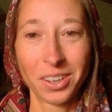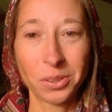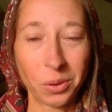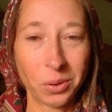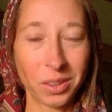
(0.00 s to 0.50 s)

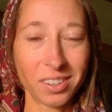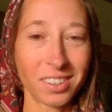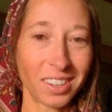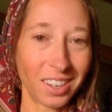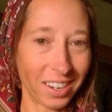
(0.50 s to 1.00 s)
So, this
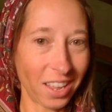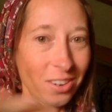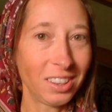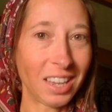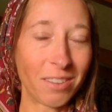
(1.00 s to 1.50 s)
is a,
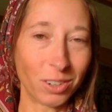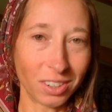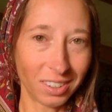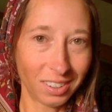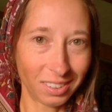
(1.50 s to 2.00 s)
another
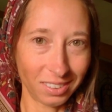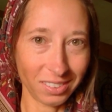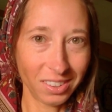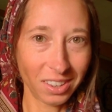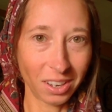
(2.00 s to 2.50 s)
level
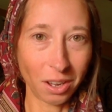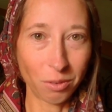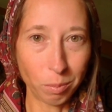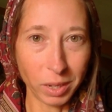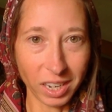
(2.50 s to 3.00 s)

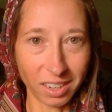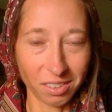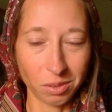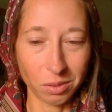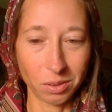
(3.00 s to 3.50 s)
of
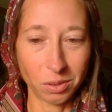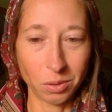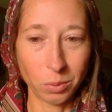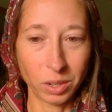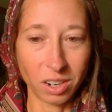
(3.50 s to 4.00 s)
obedience.
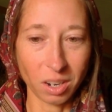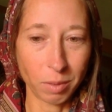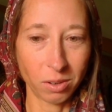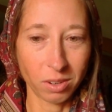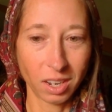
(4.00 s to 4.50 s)
We talk
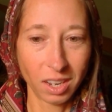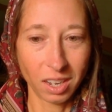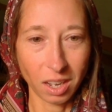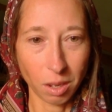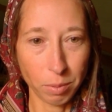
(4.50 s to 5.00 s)
about
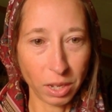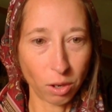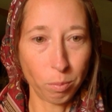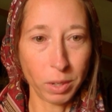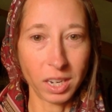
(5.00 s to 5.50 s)
uh,
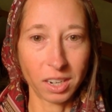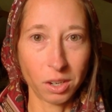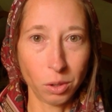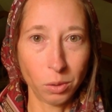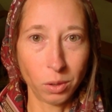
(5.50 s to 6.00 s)
being
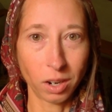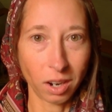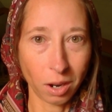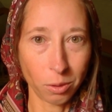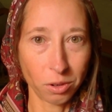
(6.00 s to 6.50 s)
obedient to
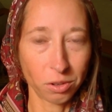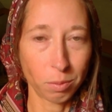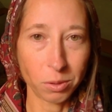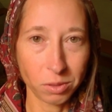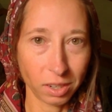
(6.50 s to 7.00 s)
our
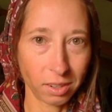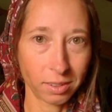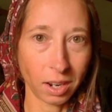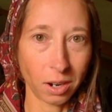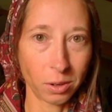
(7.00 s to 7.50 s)

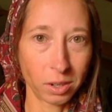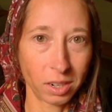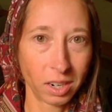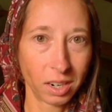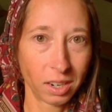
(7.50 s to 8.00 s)
spouses,
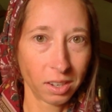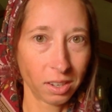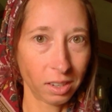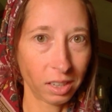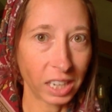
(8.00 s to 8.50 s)
our
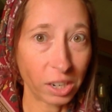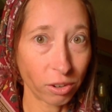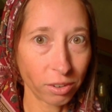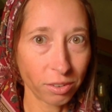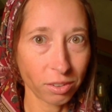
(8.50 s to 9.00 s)

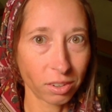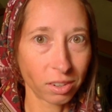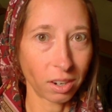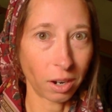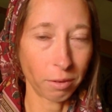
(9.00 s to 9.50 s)
leaders,
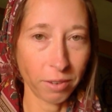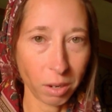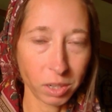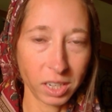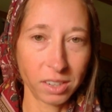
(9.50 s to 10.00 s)
our
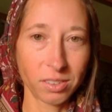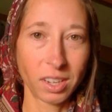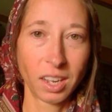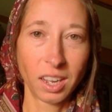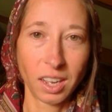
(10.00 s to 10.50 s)
families.
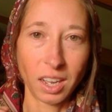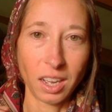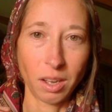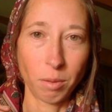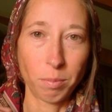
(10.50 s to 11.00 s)

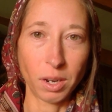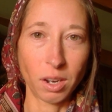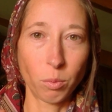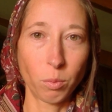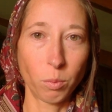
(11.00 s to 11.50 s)
Uh, but